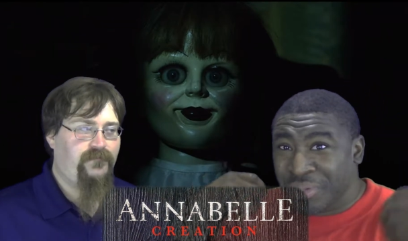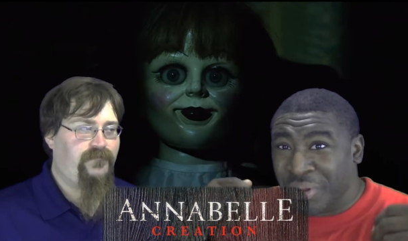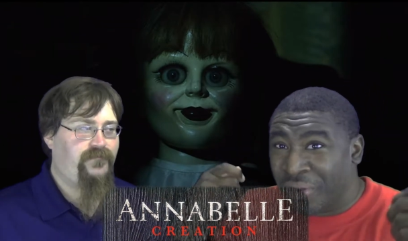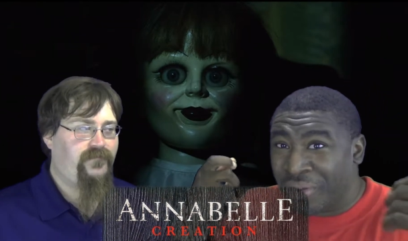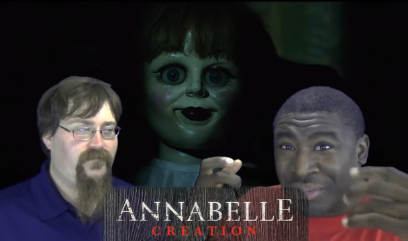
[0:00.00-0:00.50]
Speaker 1: the
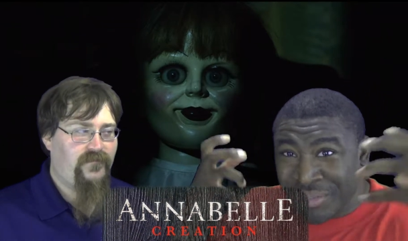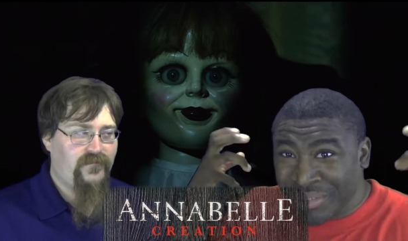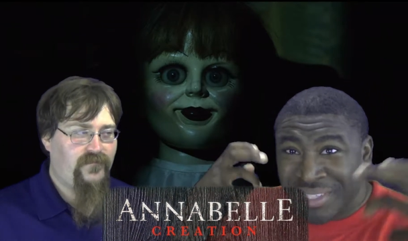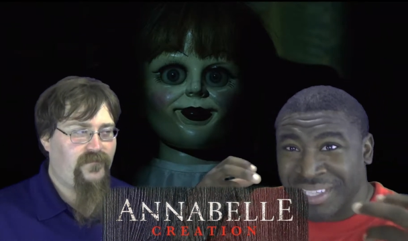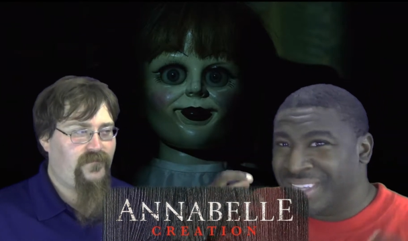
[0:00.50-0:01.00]
doll. You
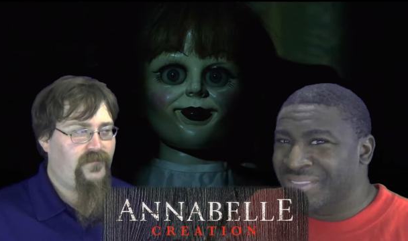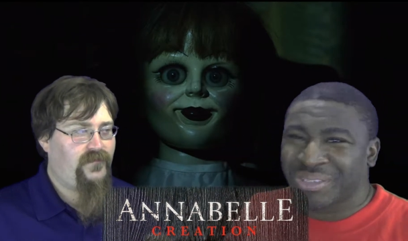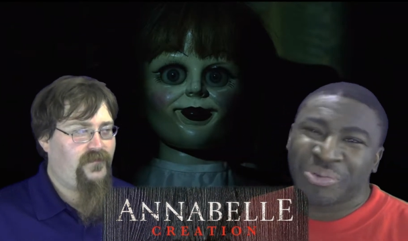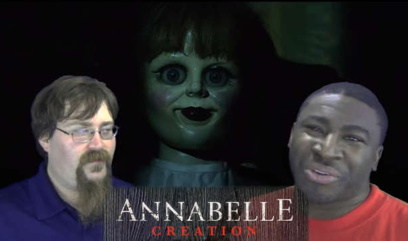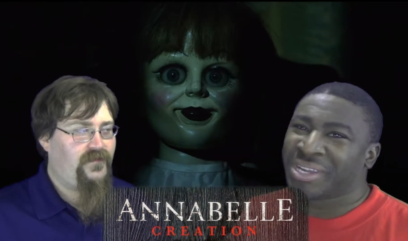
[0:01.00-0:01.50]
can see it
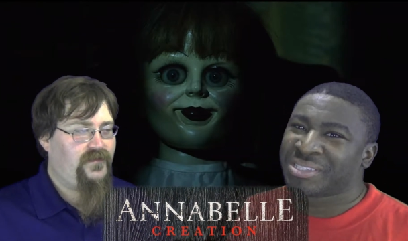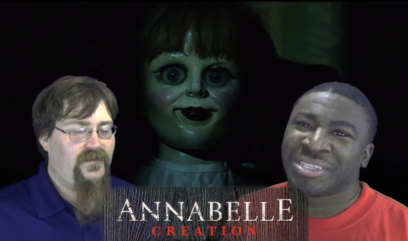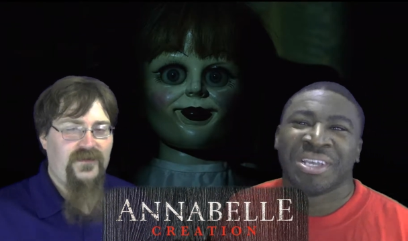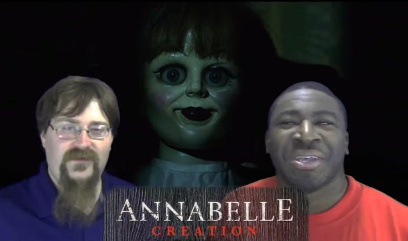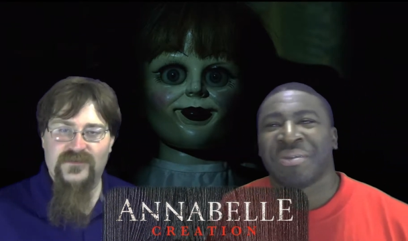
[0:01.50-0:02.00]
was
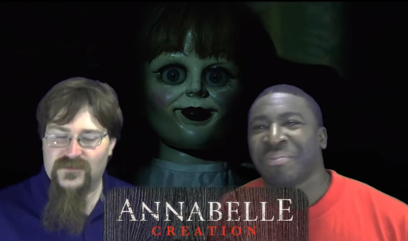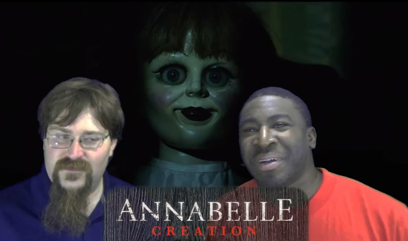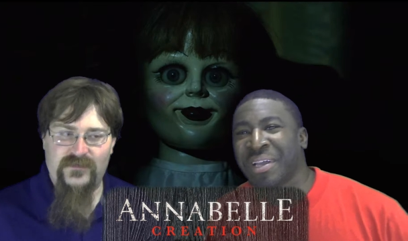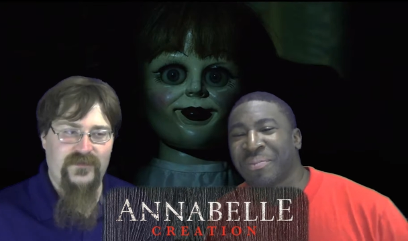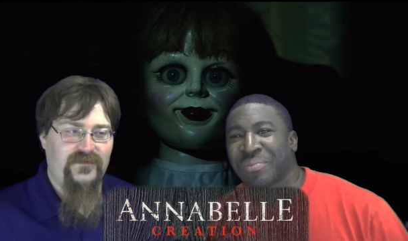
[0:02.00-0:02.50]
crazy, it was
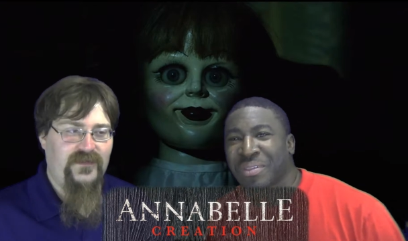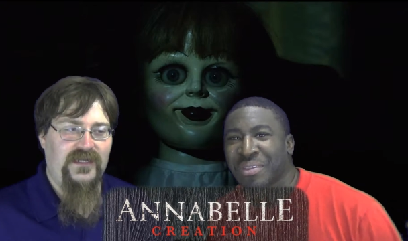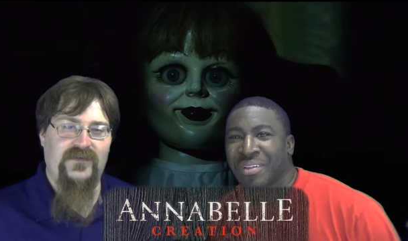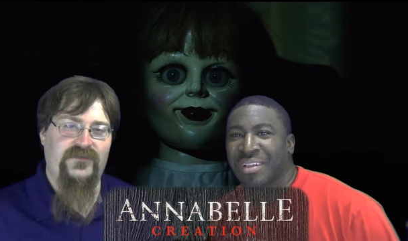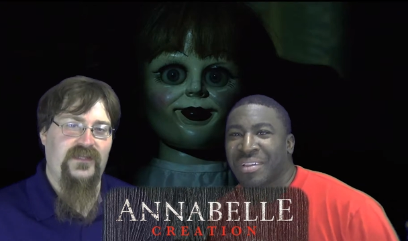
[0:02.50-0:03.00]
but
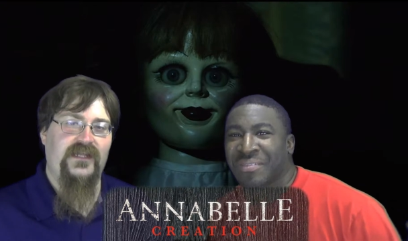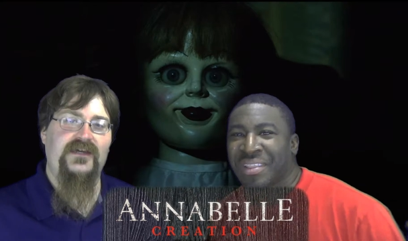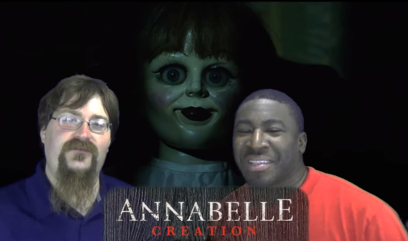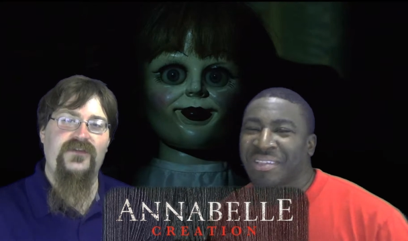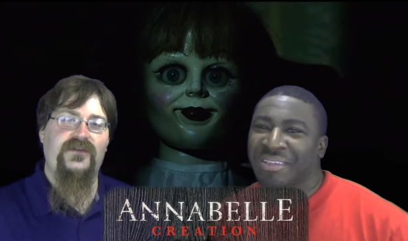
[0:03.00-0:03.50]
I loved it. I
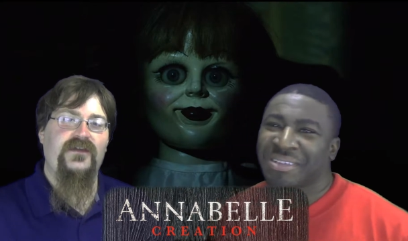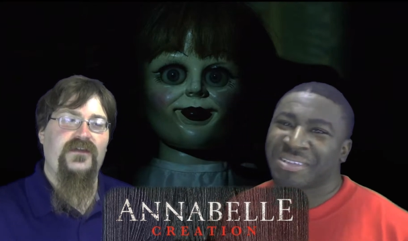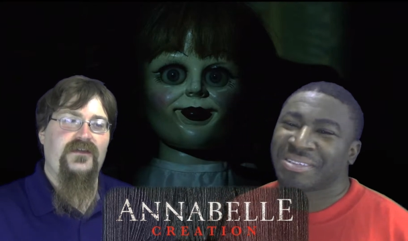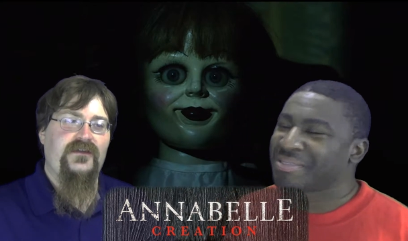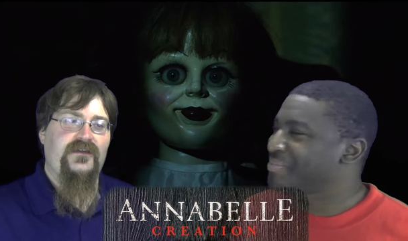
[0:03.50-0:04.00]
uh, love the.
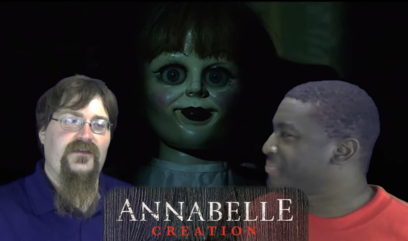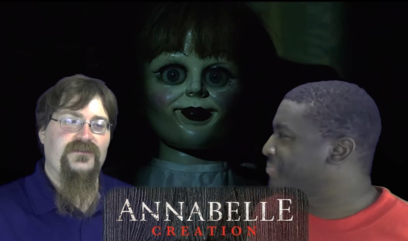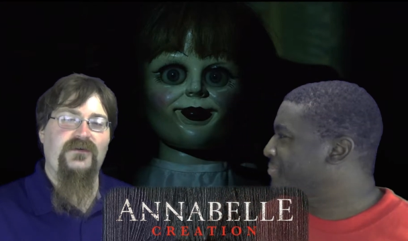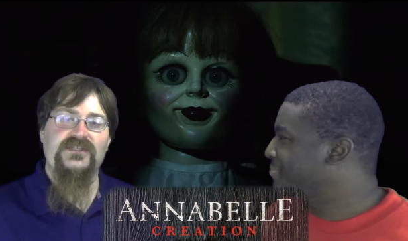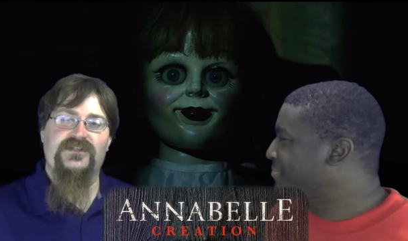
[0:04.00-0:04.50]
It
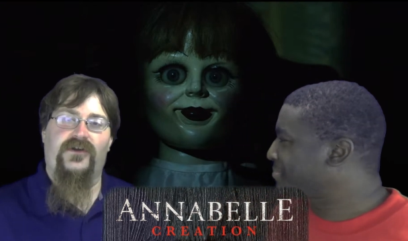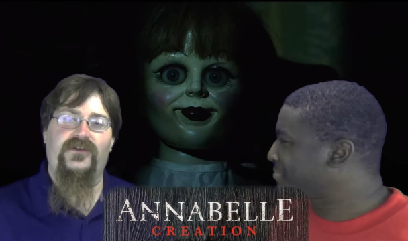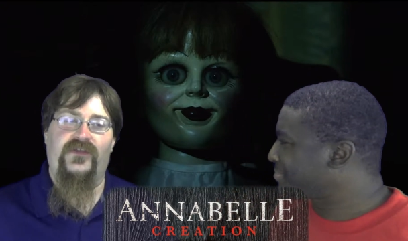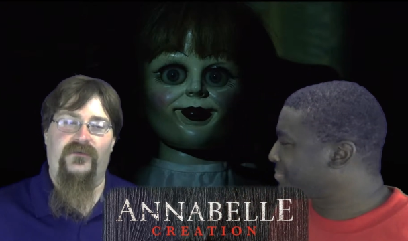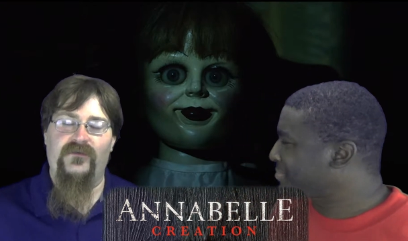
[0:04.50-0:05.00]
was always
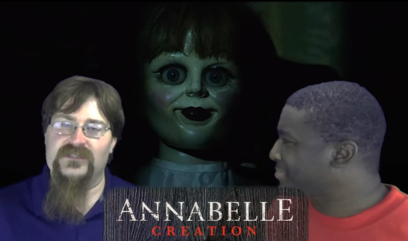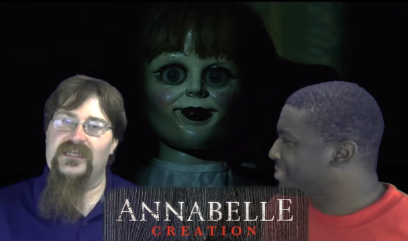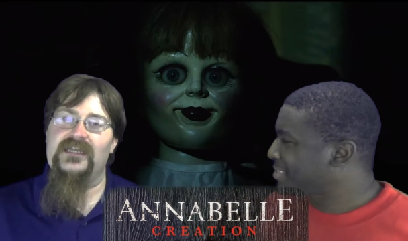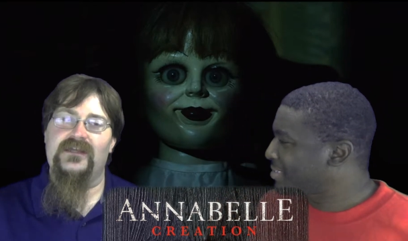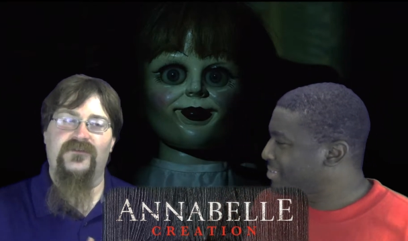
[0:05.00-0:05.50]
dark there. When it
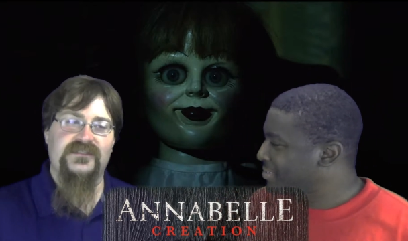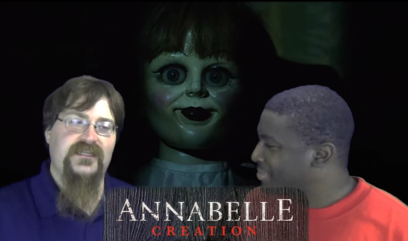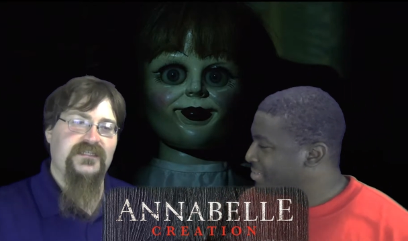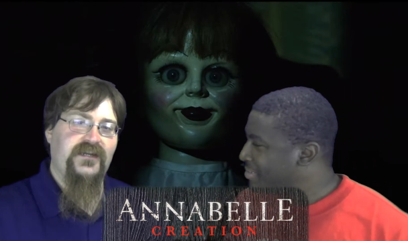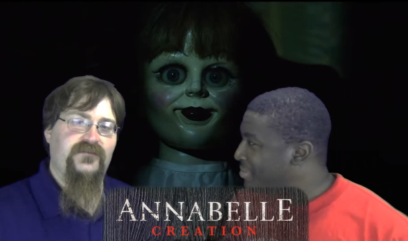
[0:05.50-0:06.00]
was night, it
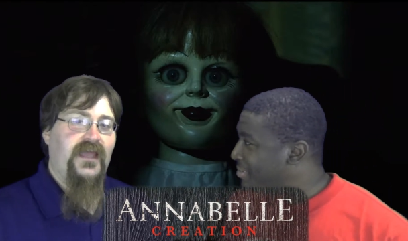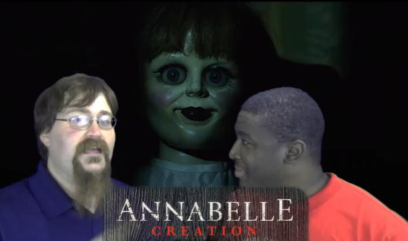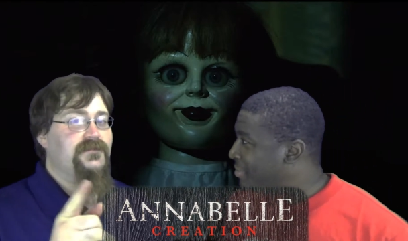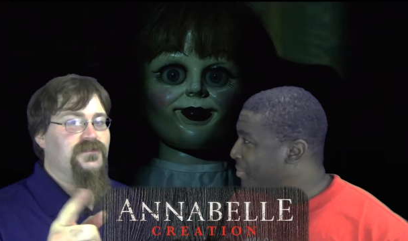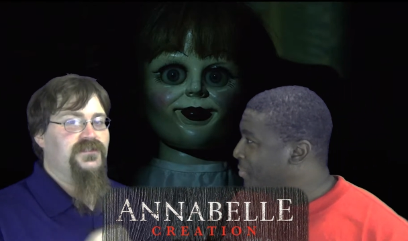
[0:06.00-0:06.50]
wasn't that scary. They
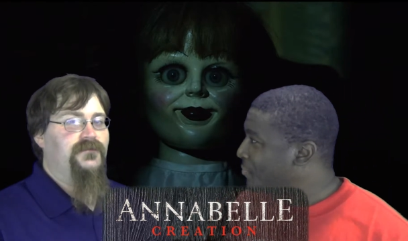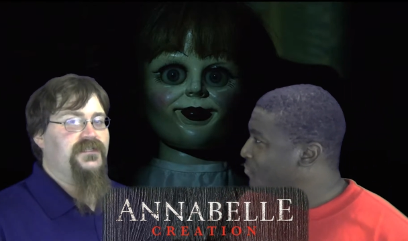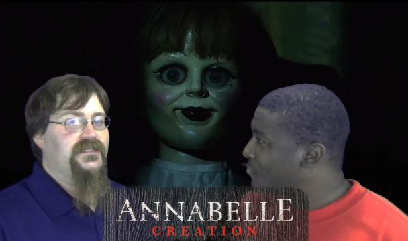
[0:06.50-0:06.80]
had some yeah. jump